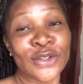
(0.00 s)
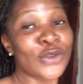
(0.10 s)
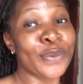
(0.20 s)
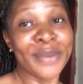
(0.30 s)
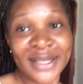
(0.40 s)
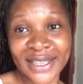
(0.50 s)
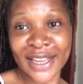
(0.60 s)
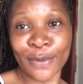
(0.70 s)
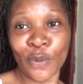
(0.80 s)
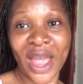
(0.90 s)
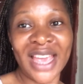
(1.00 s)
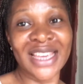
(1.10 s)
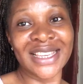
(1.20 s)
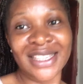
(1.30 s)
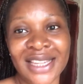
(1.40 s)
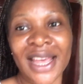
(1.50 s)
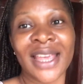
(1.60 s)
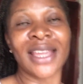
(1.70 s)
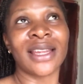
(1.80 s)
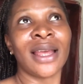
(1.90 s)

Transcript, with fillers: meet him where he's staying.